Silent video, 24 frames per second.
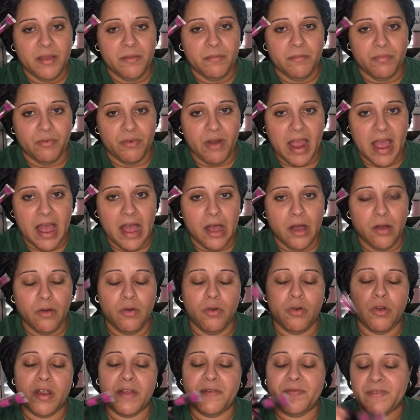brow,
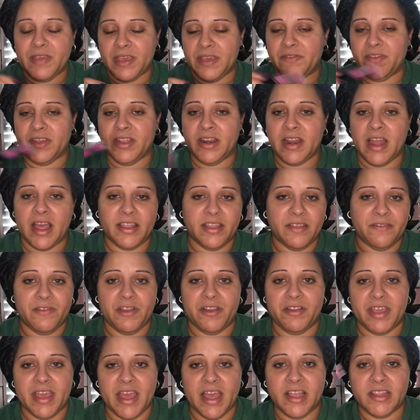or if even at the
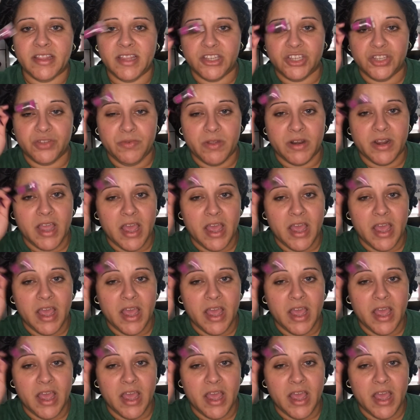very end I just want